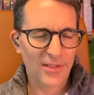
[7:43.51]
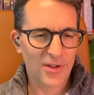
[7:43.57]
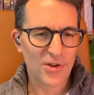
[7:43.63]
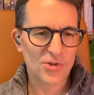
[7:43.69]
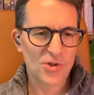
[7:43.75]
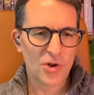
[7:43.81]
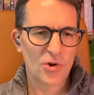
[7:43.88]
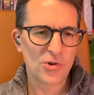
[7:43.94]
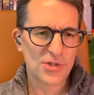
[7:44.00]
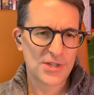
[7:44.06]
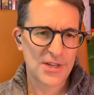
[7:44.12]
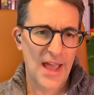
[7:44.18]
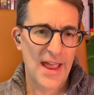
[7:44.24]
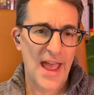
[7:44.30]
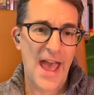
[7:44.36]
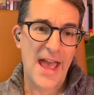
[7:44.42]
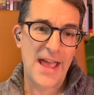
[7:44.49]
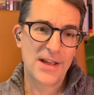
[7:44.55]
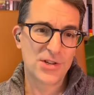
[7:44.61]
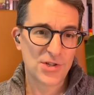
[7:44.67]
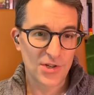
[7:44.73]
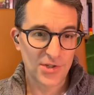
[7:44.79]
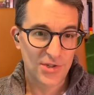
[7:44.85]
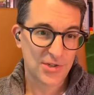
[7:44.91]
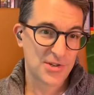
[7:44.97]
Because you could say, hey,
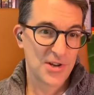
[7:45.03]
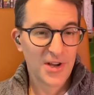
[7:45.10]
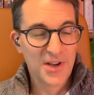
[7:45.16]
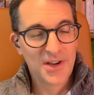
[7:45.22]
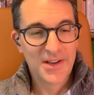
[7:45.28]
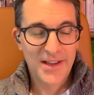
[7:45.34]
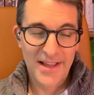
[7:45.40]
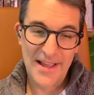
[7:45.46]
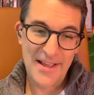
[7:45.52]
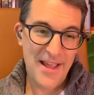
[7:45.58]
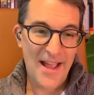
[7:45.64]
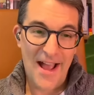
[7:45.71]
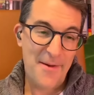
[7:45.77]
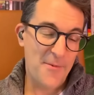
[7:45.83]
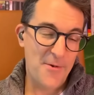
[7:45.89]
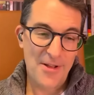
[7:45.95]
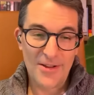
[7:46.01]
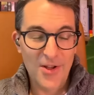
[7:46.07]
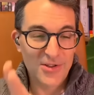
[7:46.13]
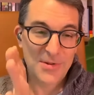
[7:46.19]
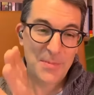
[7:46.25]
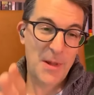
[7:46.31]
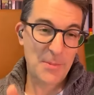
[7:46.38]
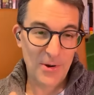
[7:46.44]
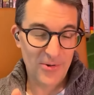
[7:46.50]
just lots
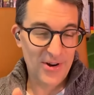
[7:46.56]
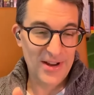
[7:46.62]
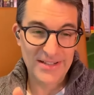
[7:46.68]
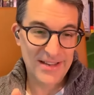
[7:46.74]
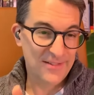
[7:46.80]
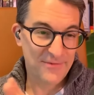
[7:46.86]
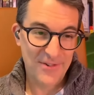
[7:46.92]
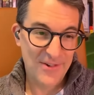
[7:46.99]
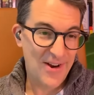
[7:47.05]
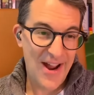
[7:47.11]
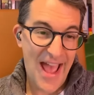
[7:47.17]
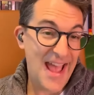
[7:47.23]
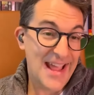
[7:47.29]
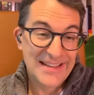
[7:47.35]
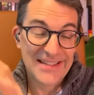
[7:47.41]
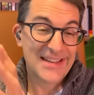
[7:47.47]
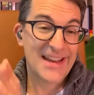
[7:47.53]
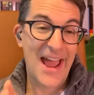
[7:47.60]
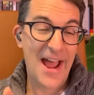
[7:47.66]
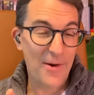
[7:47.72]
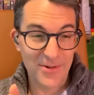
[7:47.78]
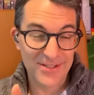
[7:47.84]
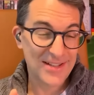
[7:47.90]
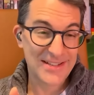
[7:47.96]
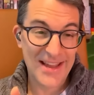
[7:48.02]
of people are eating for 18
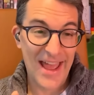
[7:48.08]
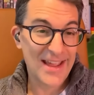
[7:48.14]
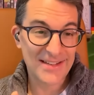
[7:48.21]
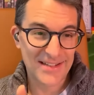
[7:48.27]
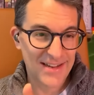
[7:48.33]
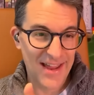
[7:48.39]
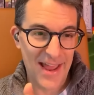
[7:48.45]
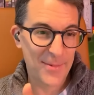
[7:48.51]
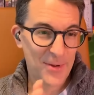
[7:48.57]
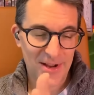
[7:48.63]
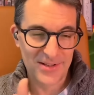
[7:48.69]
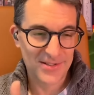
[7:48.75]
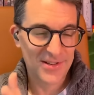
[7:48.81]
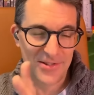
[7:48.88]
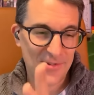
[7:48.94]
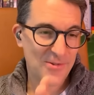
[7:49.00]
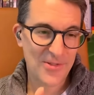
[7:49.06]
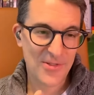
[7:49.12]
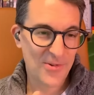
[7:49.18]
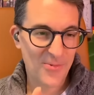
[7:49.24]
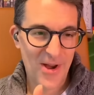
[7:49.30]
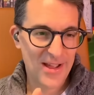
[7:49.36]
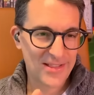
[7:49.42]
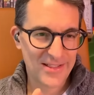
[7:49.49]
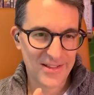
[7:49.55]
hours a day today because of the
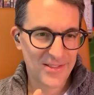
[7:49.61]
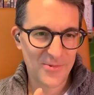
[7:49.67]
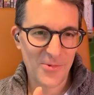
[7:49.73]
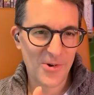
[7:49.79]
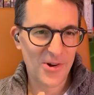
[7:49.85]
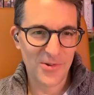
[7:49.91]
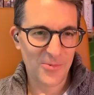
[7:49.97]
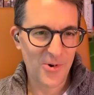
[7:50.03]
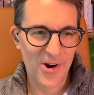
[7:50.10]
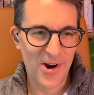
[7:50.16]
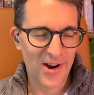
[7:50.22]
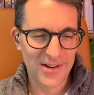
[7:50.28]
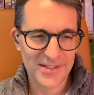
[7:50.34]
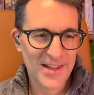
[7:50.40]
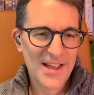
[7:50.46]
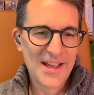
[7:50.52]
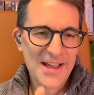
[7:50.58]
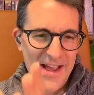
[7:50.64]
way that the world works.